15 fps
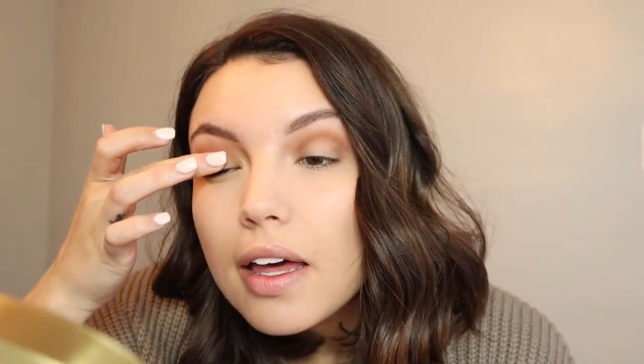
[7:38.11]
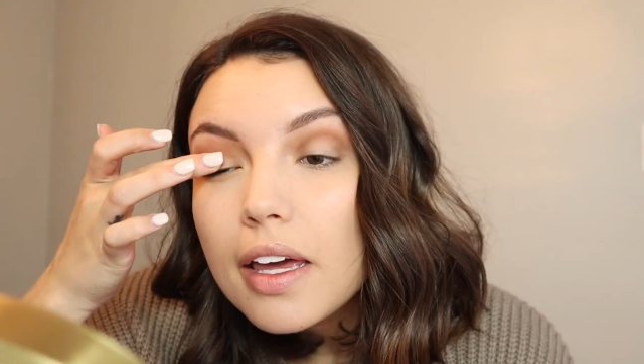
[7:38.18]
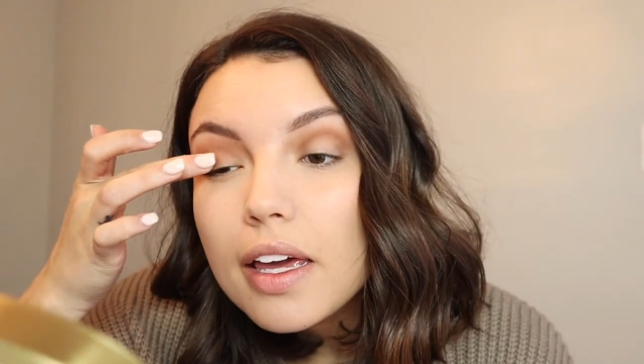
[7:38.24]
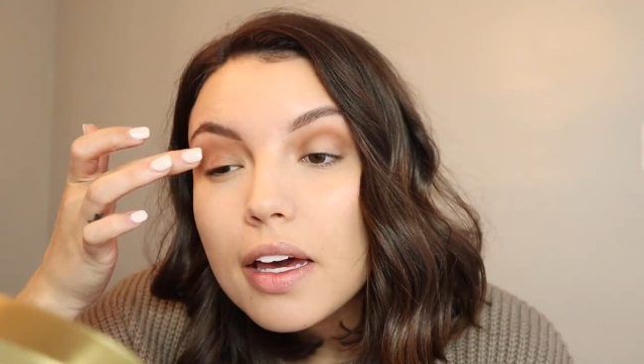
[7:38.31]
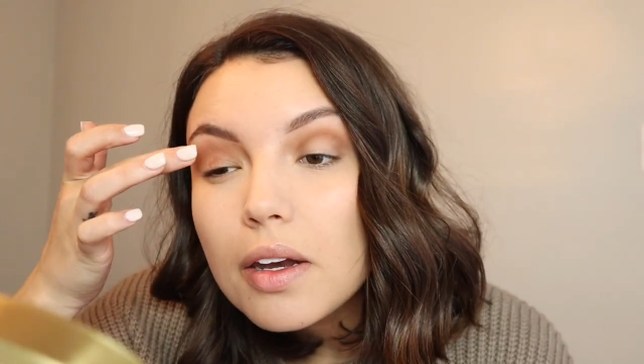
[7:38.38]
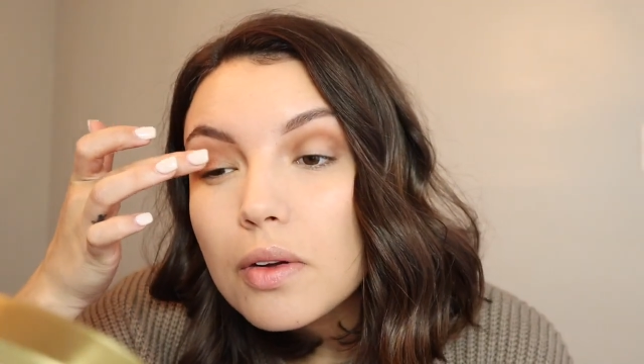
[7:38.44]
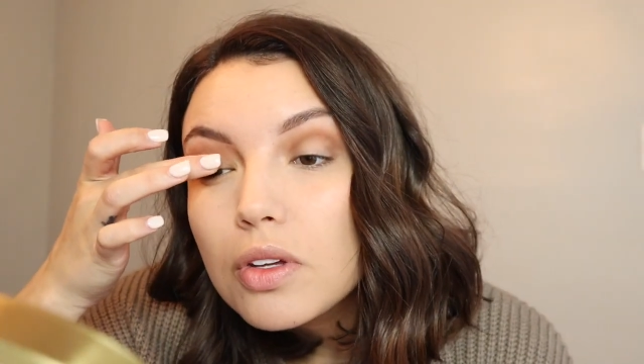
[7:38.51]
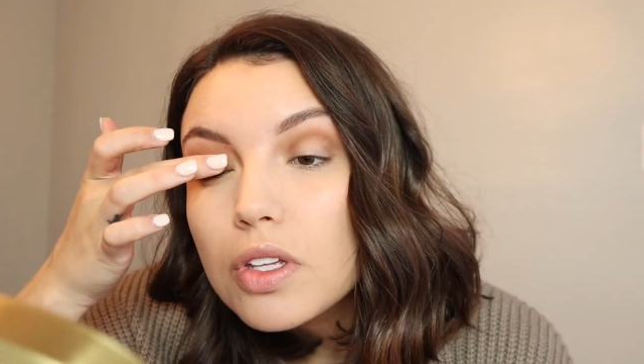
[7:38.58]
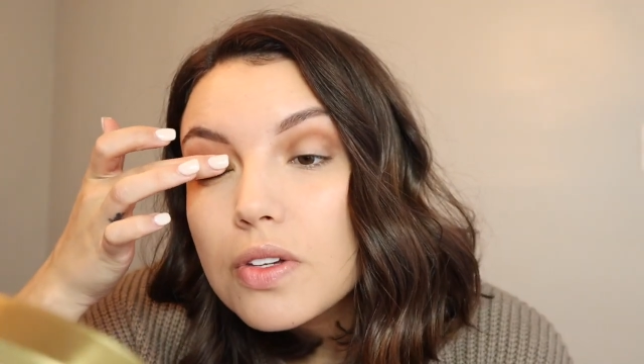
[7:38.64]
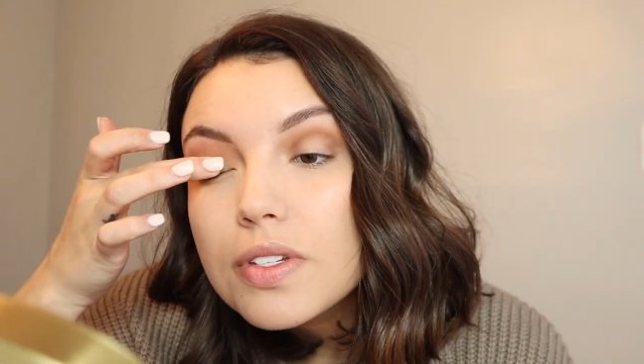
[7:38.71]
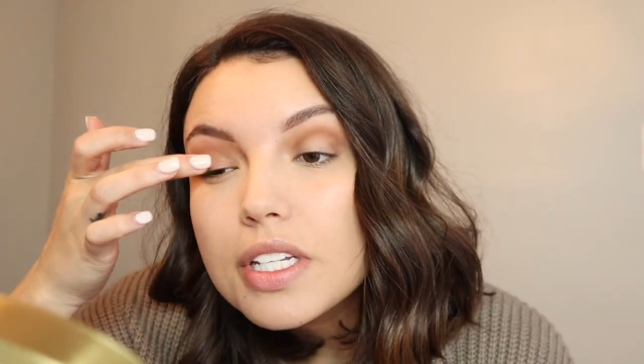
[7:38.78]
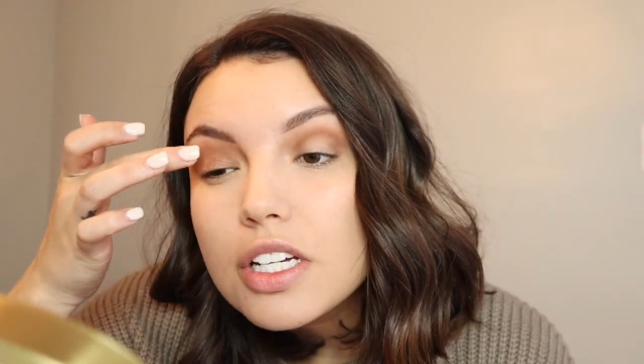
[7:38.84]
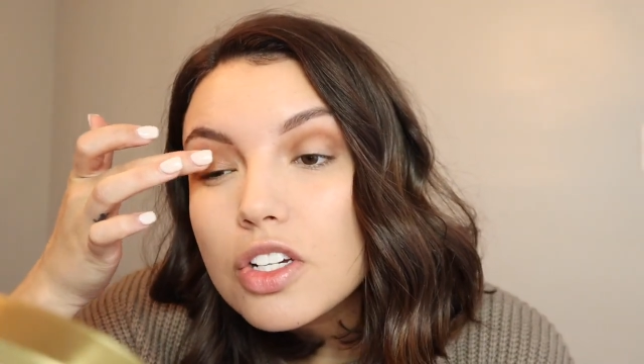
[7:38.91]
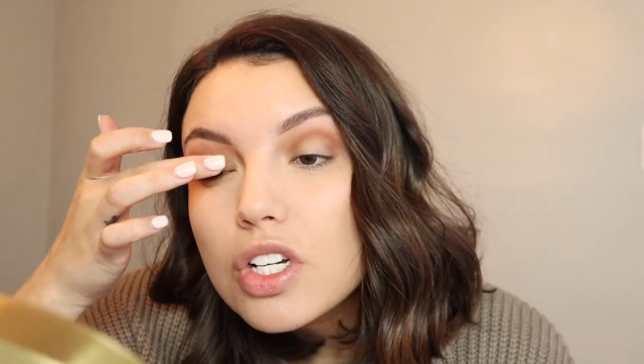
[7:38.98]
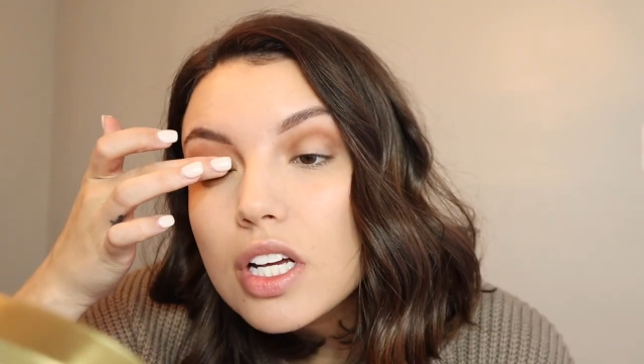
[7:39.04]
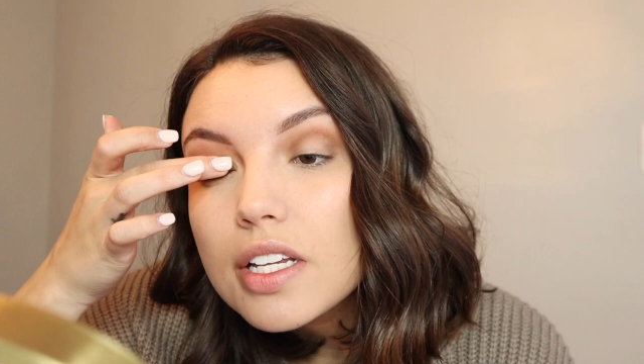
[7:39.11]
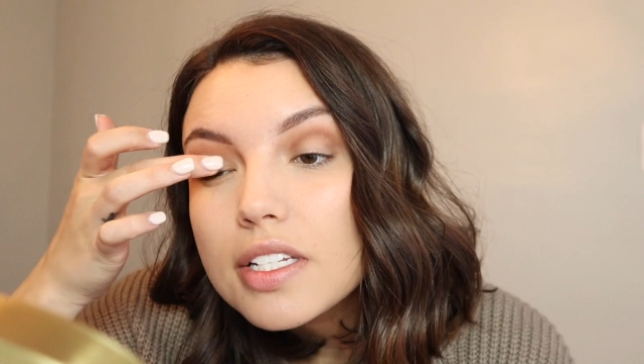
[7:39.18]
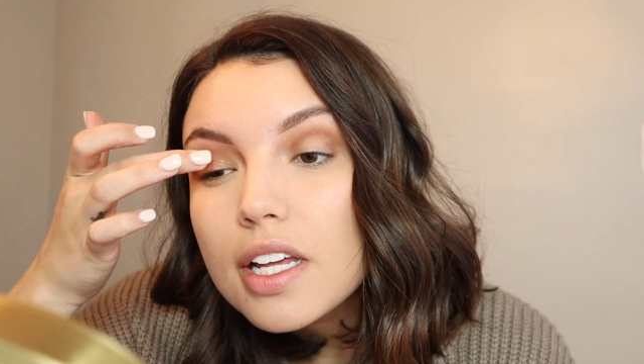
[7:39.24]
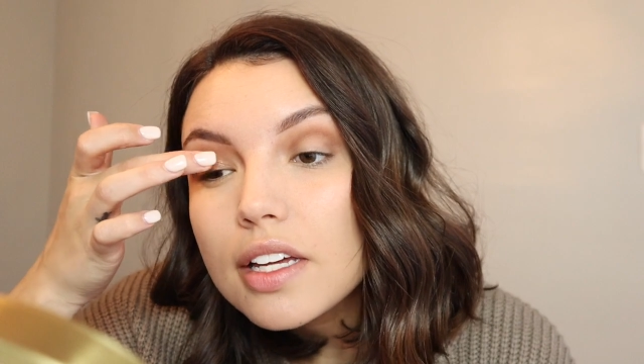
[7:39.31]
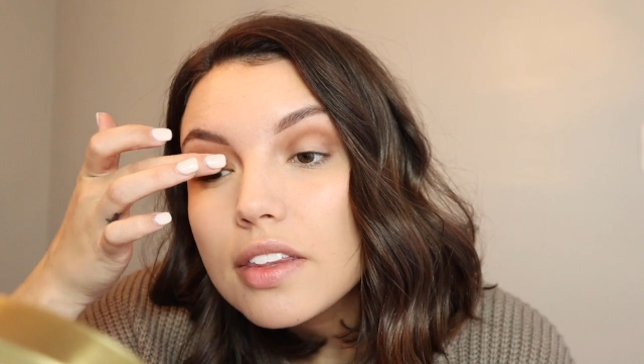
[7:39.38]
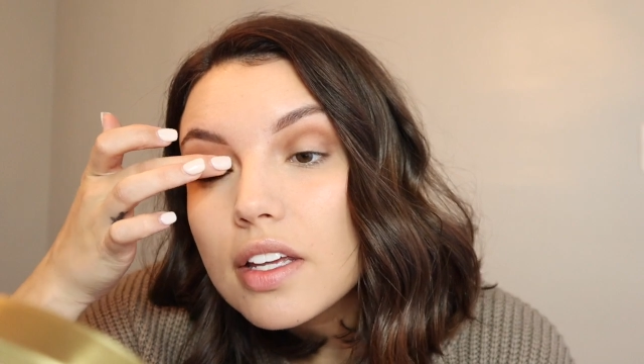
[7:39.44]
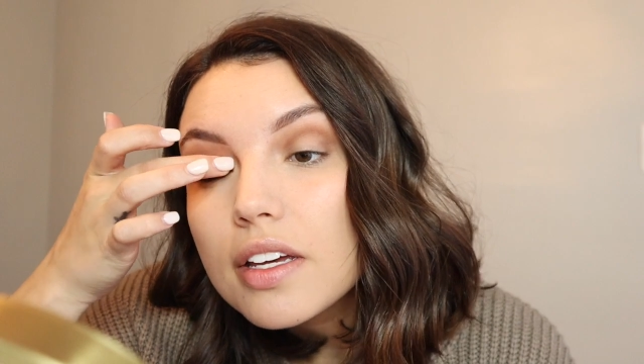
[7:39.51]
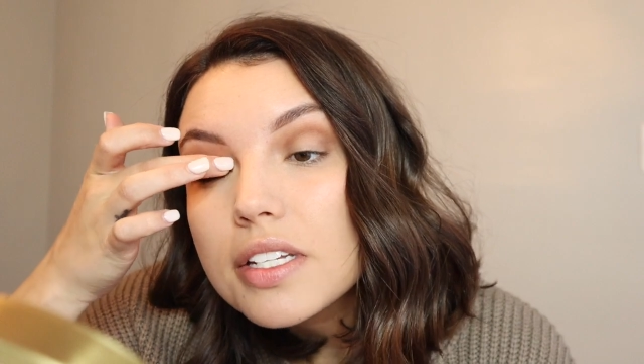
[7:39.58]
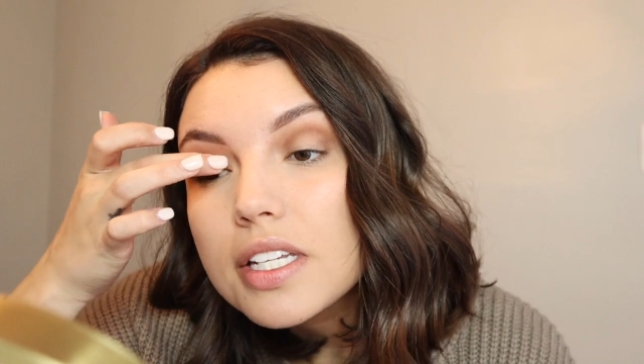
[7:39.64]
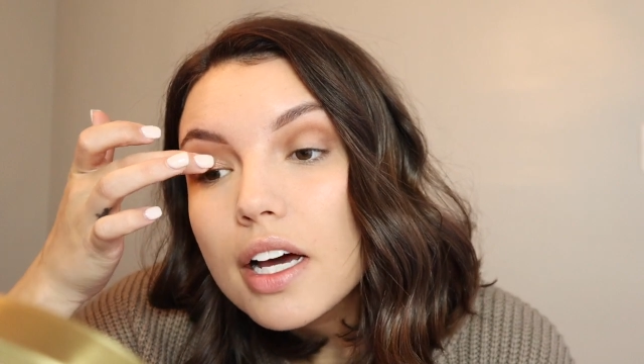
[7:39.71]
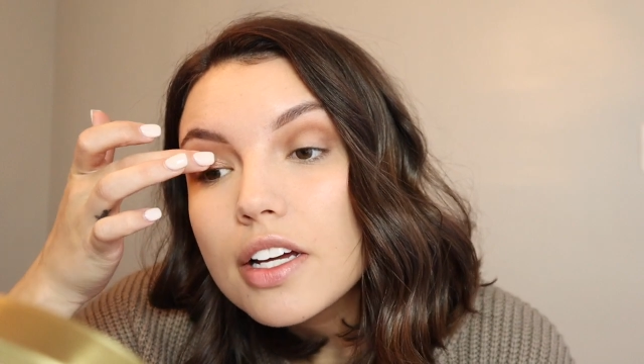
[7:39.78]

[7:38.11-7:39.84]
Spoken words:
And using shades like this,